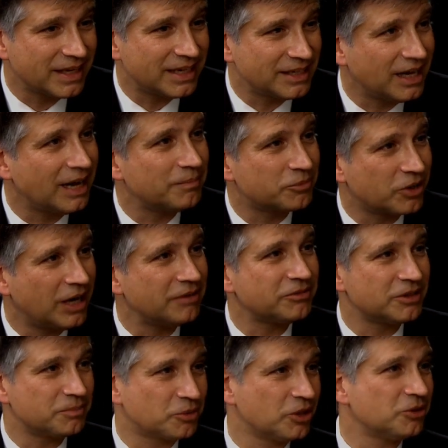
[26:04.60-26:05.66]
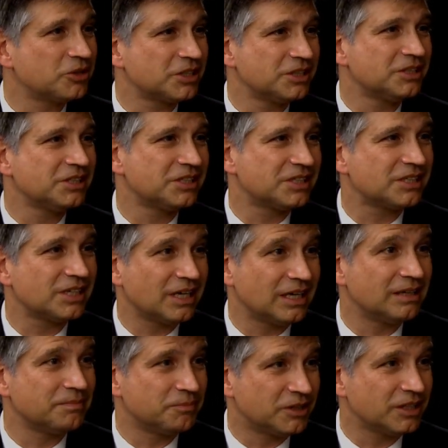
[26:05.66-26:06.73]
nonprofit approaches
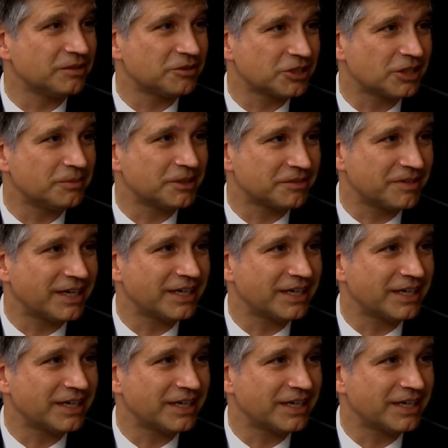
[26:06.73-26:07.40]
deliver so much